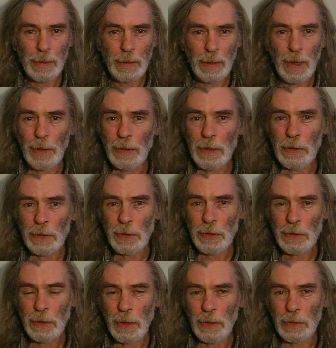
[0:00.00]
And these
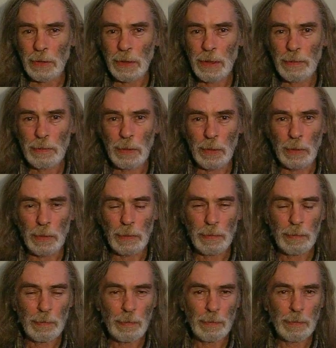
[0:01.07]
concerns keep you
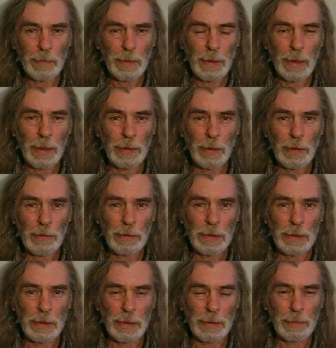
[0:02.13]
in the 3D.